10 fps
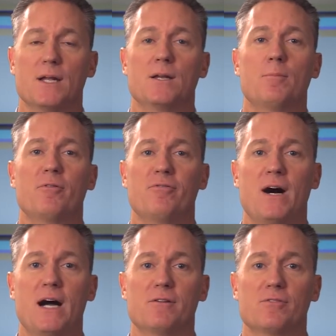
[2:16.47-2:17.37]
Number
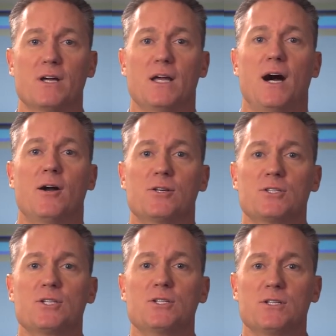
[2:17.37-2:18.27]
five, are
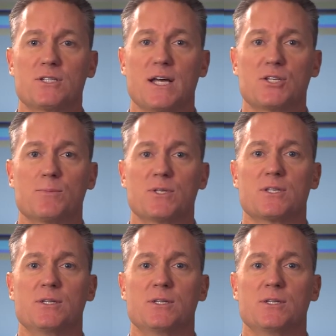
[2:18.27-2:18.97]
decision assessments